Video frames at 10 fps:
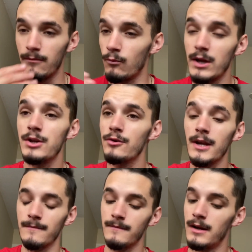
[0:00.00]
Win and you're
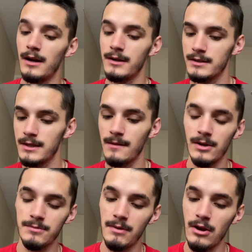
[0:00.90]
in. It doesn't get
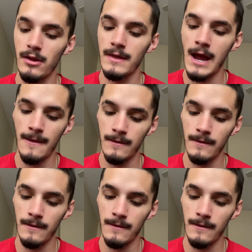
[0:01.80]
much better than that